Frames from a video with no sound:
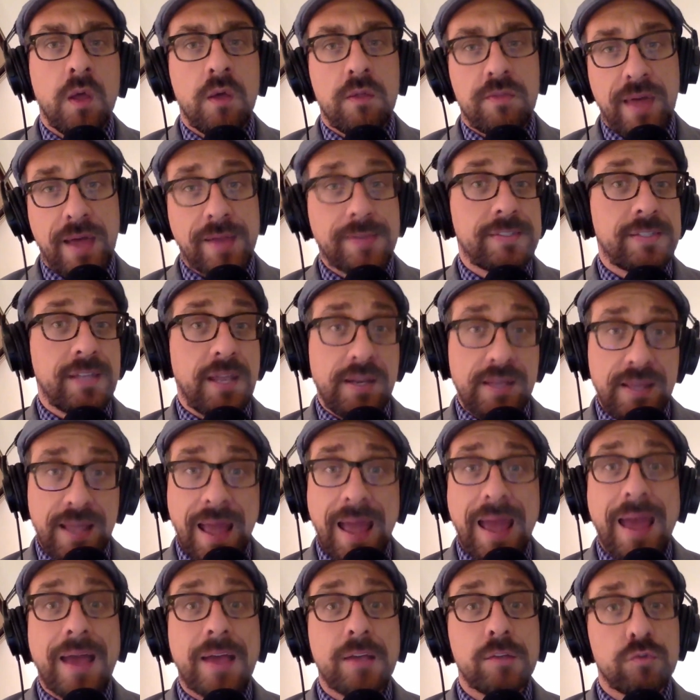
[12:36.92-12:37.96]
That said, he
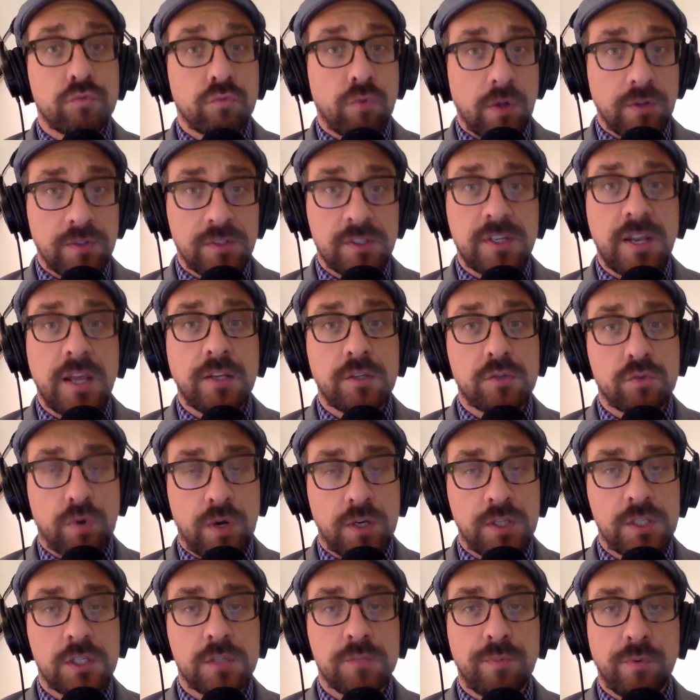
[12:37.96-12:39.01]
has run stakes
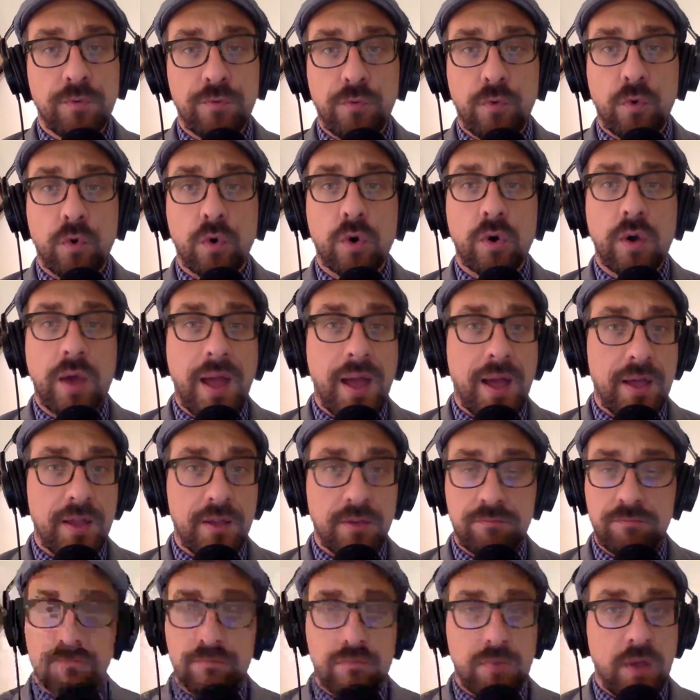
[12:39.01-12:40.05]
races before
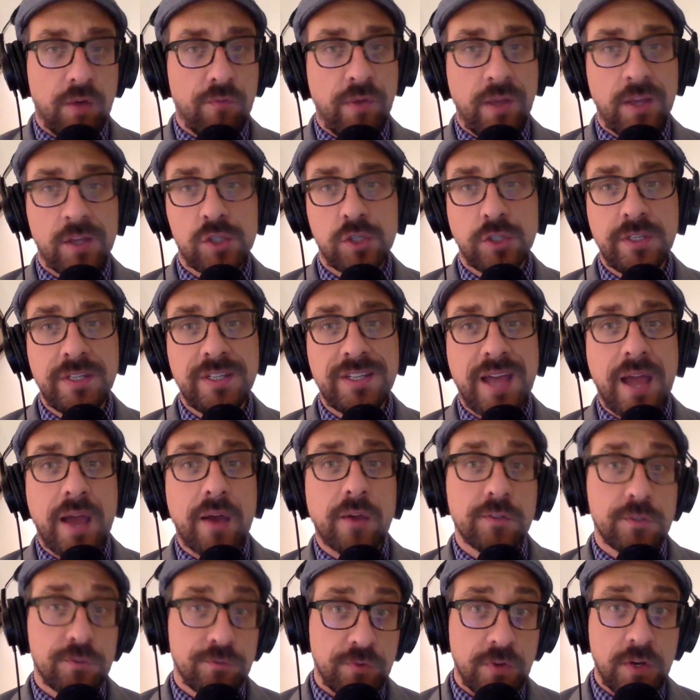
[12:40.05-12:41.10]
at Evangeline
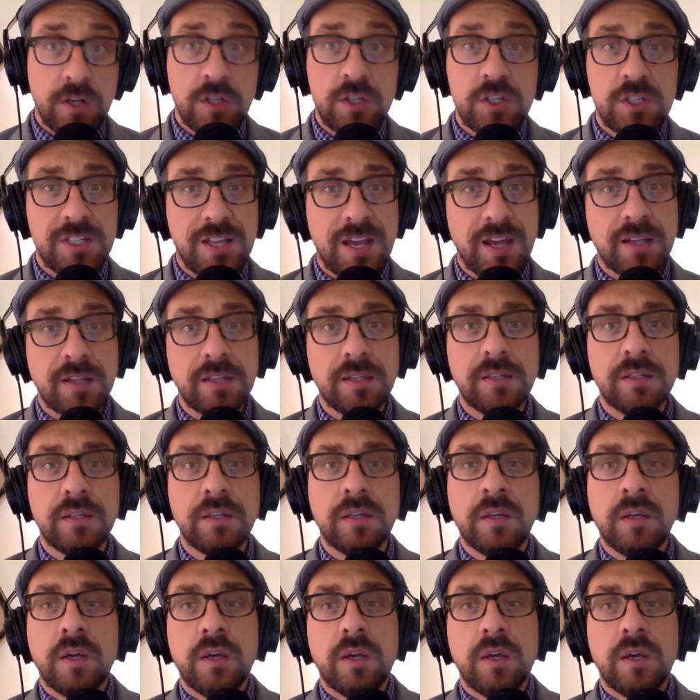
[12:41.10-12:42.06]
Downs, finished 2nd.